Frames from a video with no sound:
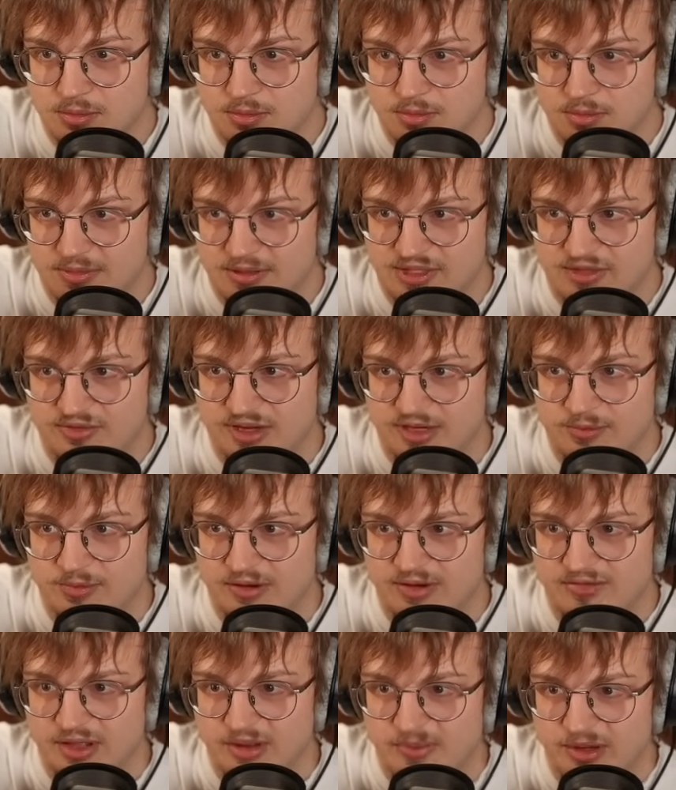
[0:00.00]
That's fine. We
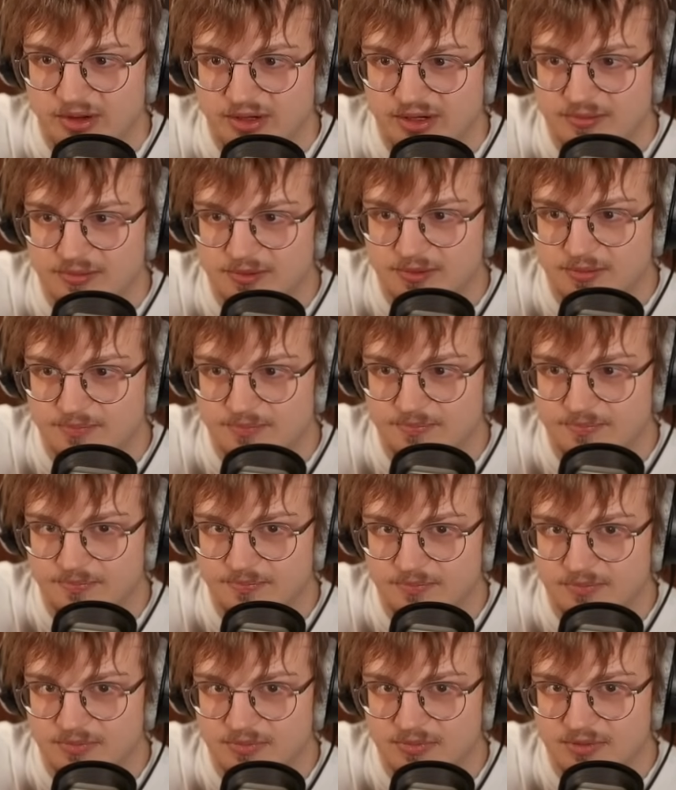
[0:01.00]
have Lumberry.
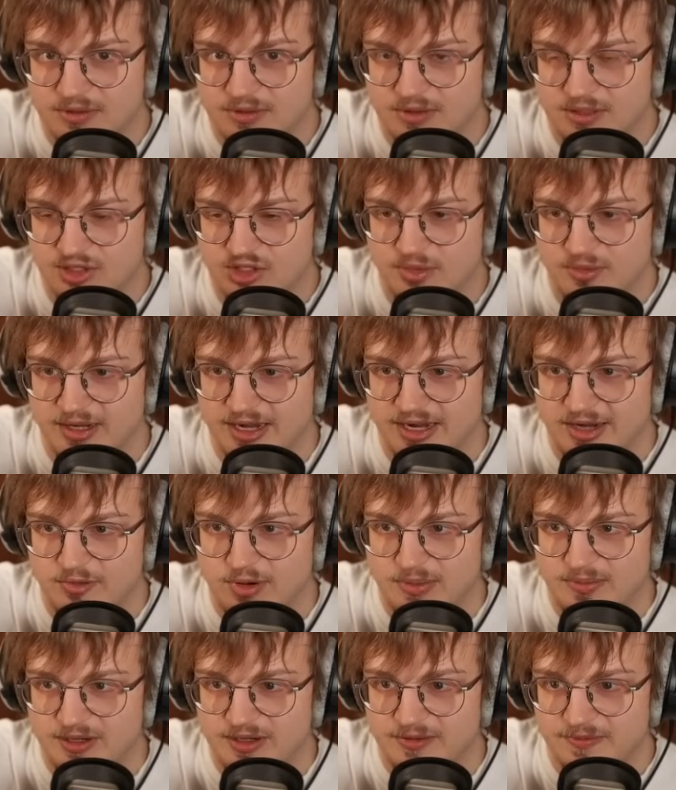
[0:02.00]
Assuming I
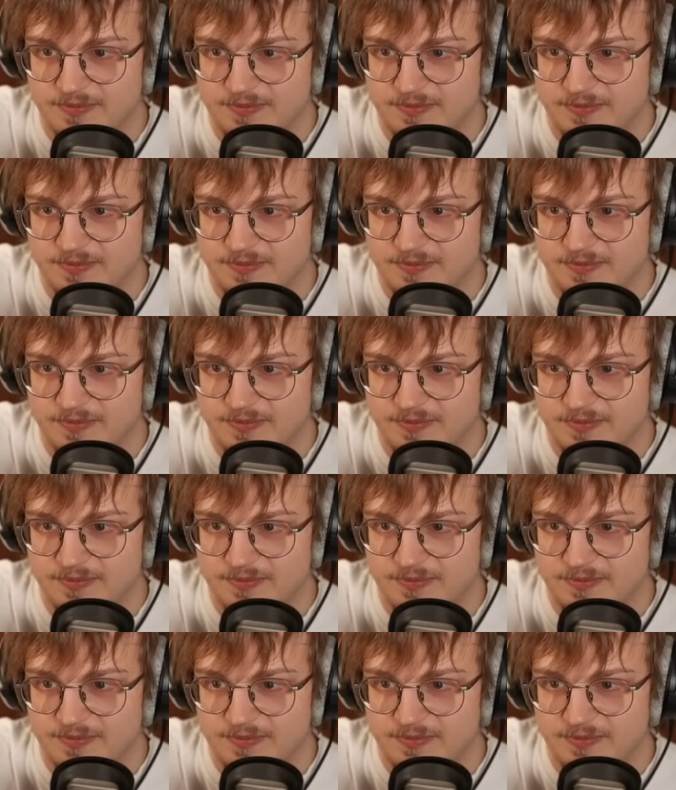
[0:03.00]
equipped it.